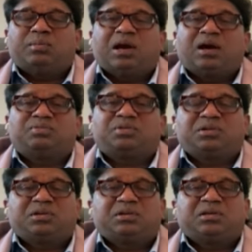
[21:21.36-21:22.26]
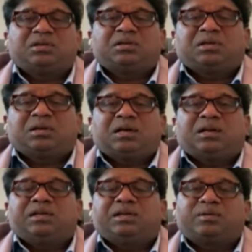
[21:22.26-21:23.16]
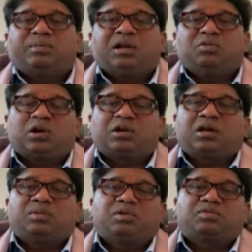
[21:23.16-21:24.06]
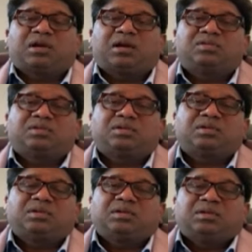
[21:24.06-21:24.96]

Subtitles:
the biopsy and determine what type of cancer.